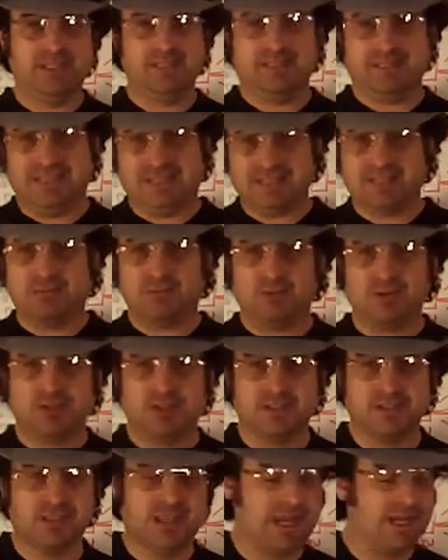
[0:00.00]
and testable
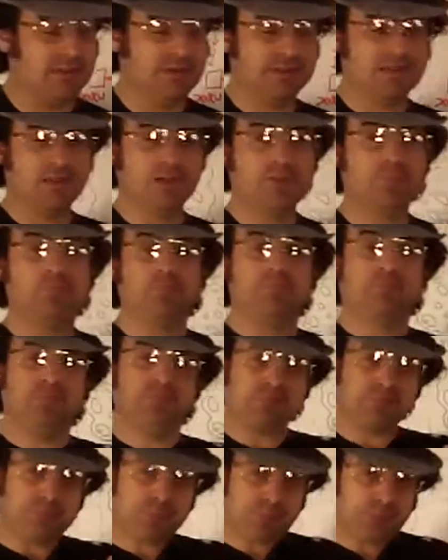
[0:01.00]
things. Anyway, so
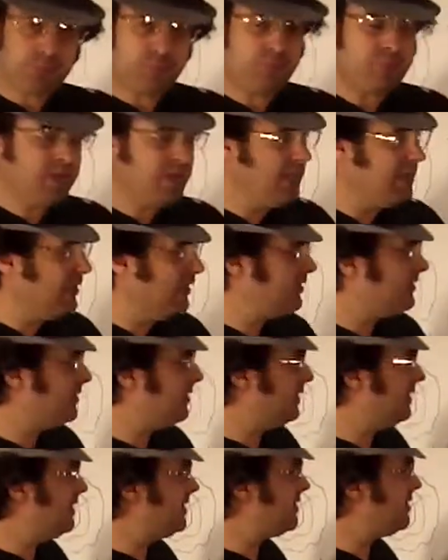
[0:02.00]
let's
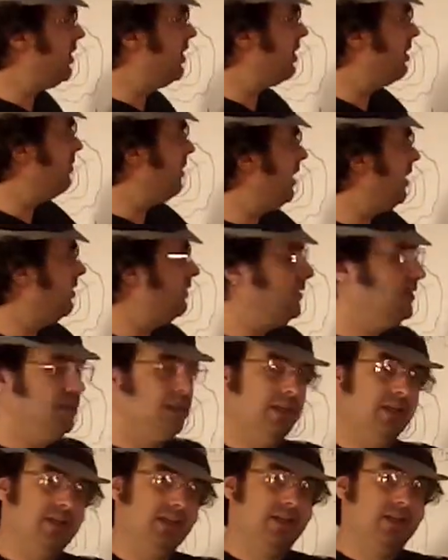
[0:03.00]
talk about
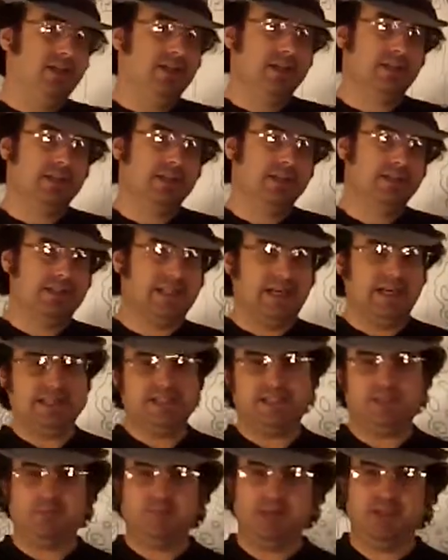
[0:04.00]

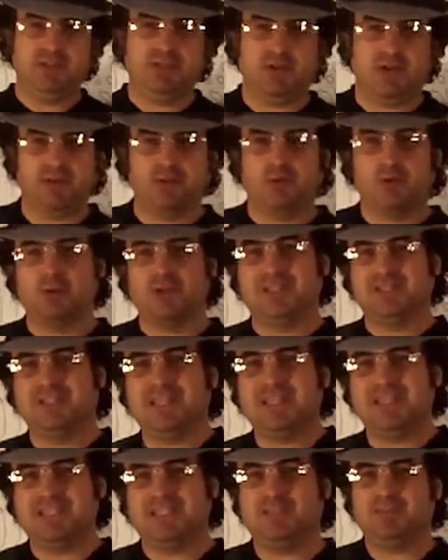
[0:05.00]
light speed travel, or a
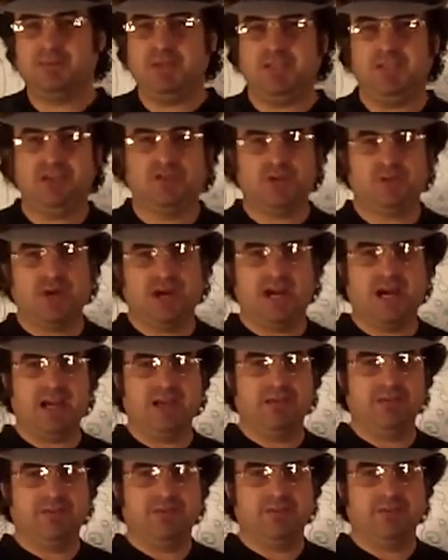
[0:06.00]
light speed
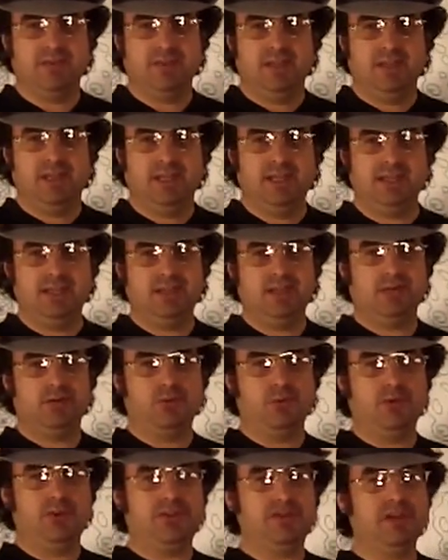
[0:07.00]
drive. And, you
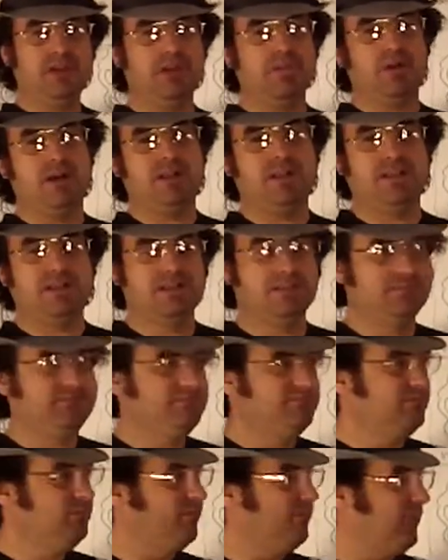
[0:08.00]
know, we think about
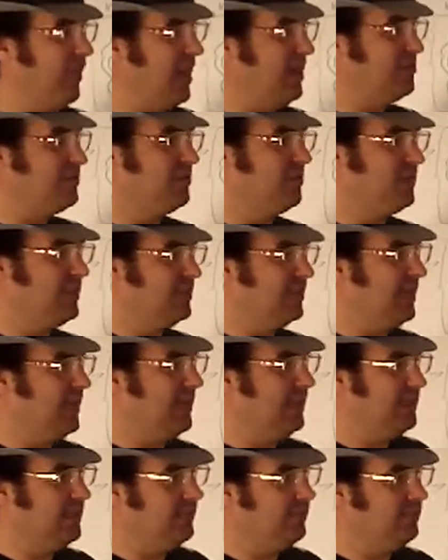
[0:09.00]
faster than
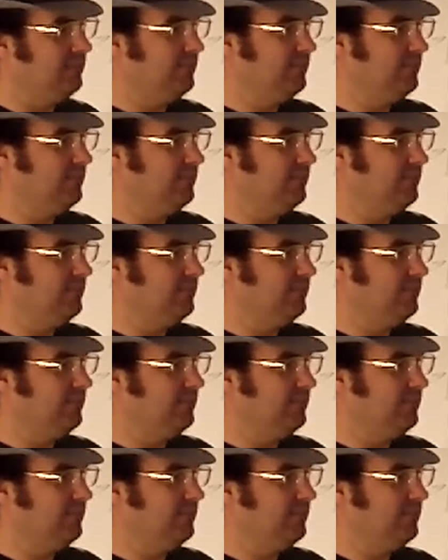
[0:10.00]
light